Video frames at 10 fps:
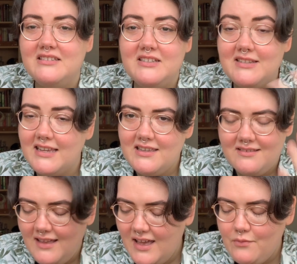So I was like,
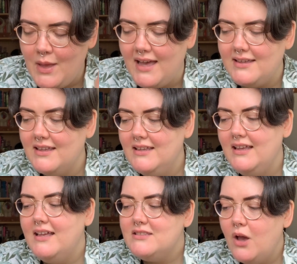have a bag.
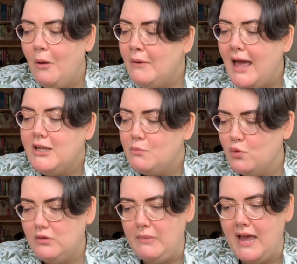So I'm glad I
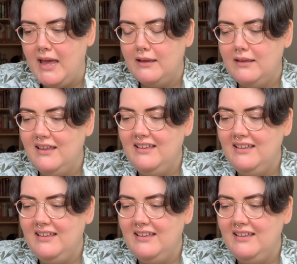brought the bag.